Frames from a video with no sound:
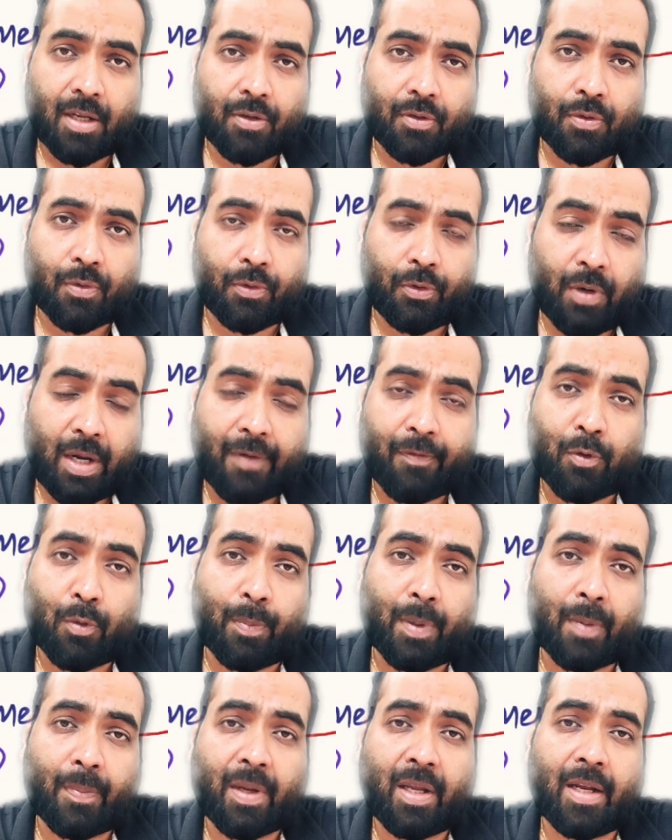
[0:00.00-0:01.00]
So you have
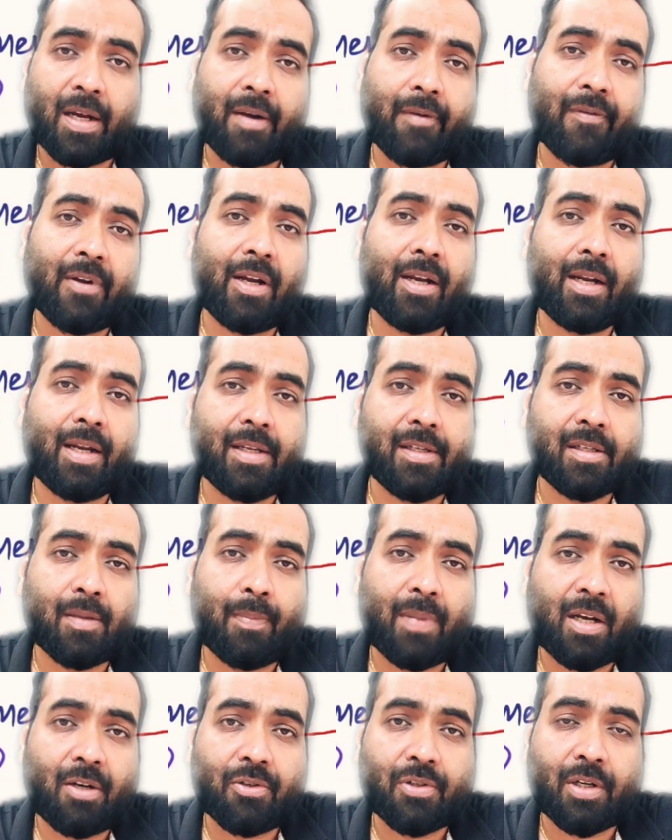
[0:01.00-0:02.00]
to prepare and finalize
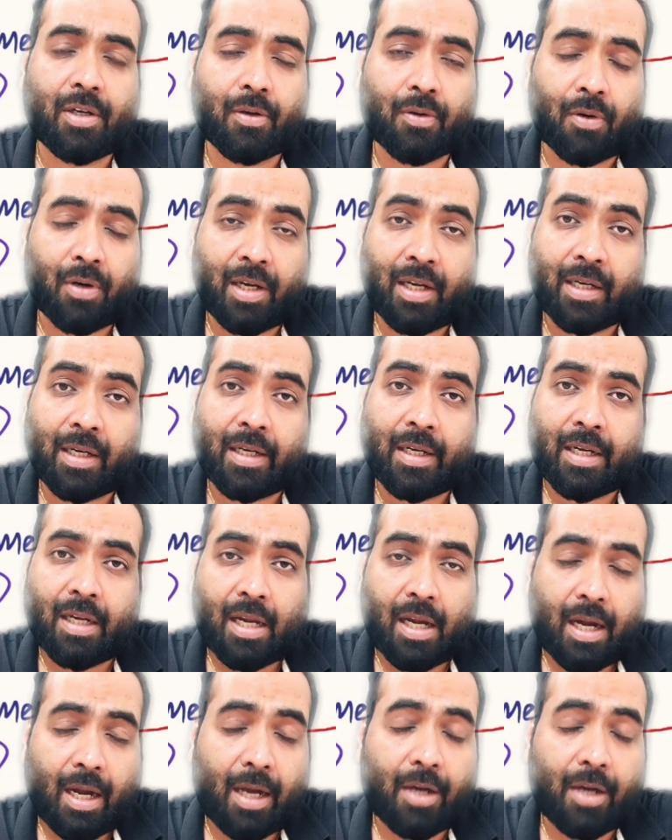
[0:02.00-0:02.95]
the balance sheet accordingly,